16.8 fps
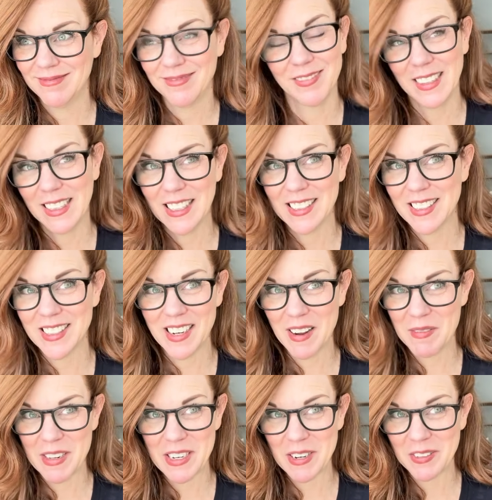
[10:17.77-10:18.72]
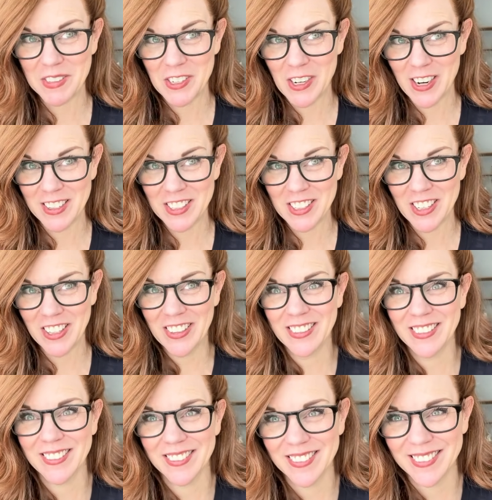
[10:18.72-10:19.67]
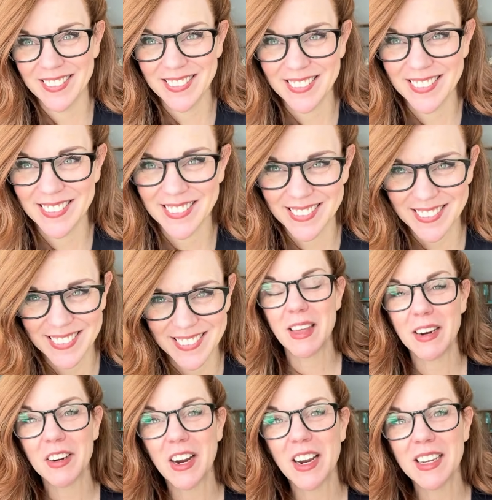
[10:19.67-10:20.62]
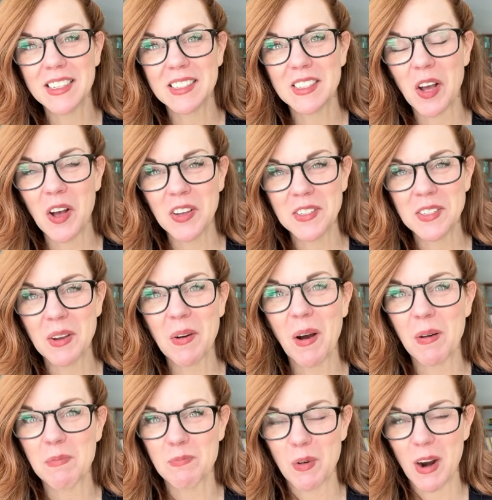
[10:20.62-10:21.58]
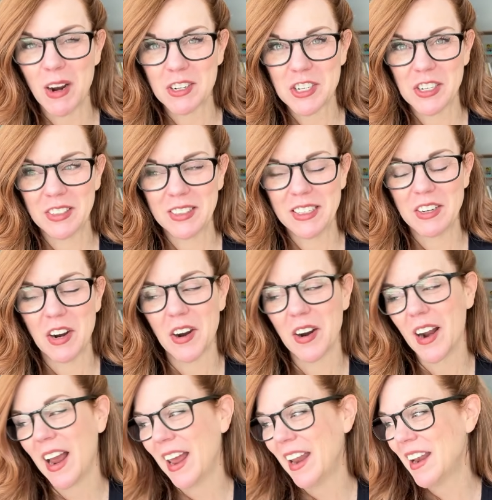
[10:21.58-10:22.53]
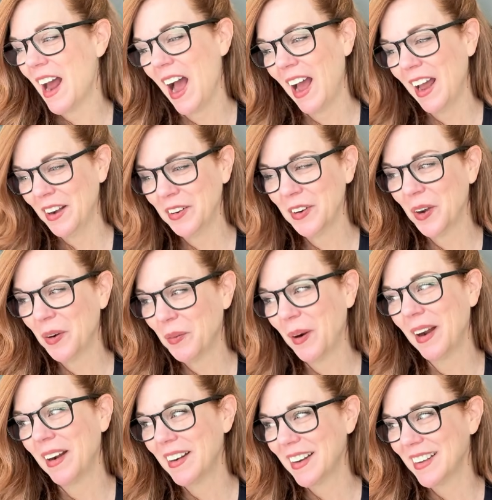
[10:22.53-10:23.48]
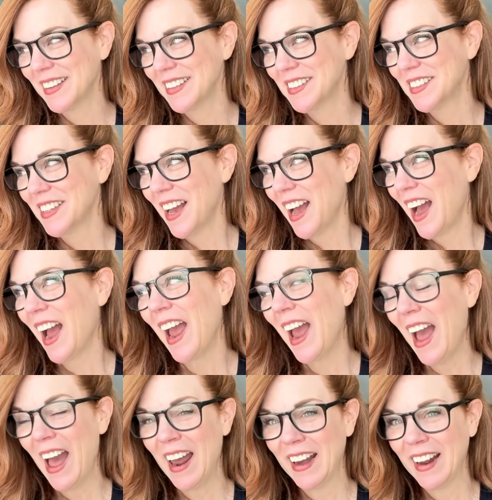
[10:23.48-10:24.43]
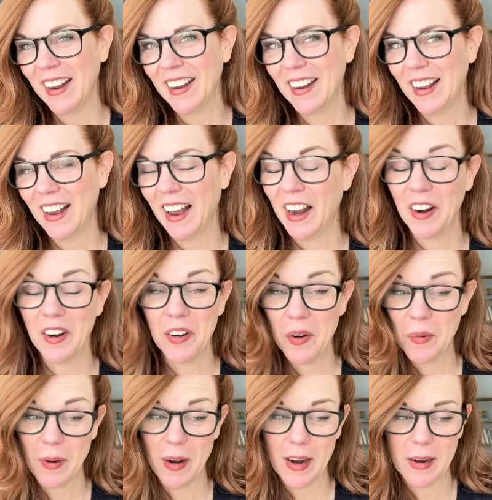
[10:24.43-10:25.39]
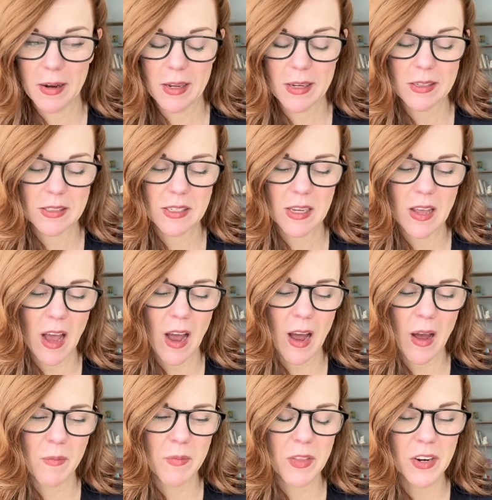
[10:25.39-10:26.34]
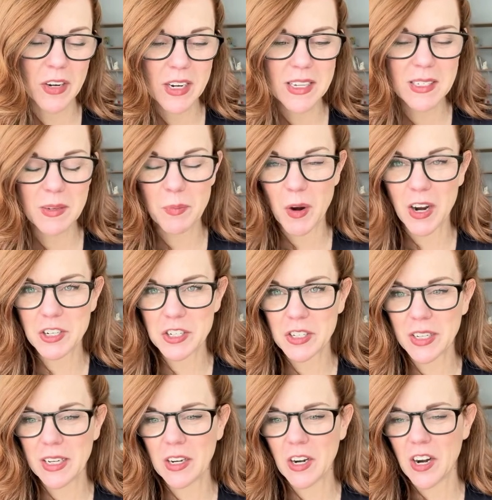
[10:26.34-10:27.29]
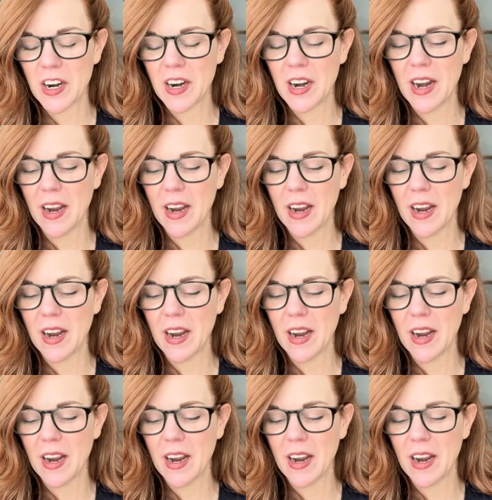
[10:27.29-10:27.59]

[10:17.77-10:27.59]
We listen and we don't judge. There is also a brush cleaner, and I don't know where it is. I had it, I don't know where it is. There is a brush cleaner.